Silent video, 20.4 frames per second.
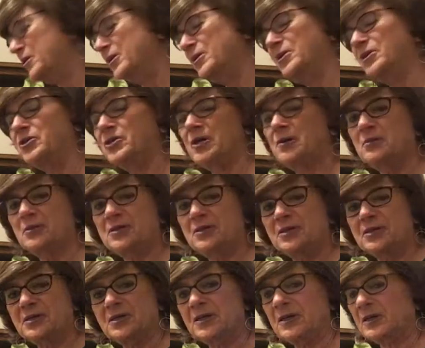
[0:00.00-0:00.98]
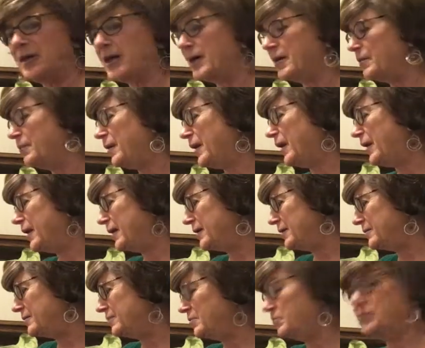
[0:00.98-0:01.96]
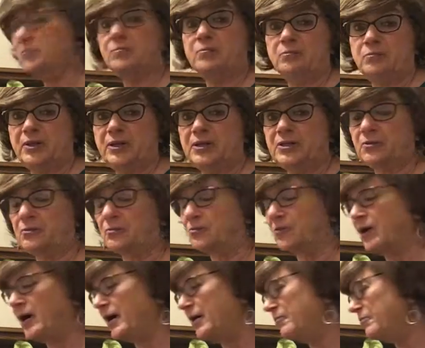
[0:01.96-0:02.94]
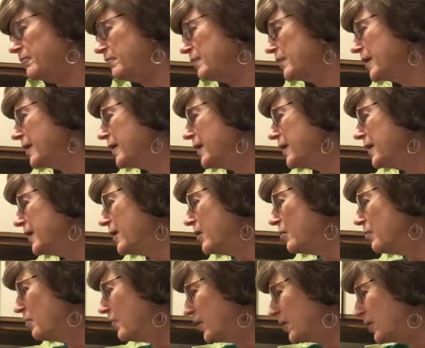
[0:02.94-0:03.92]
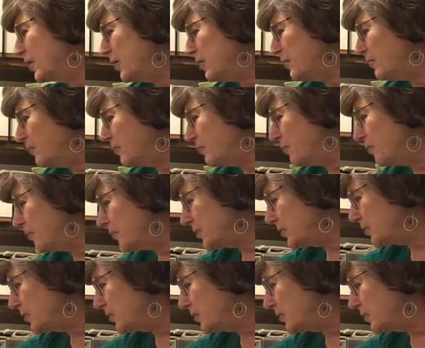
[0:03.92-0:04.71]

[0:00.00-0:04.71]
get the Jamesons and knock back and please don't drive. But if you want to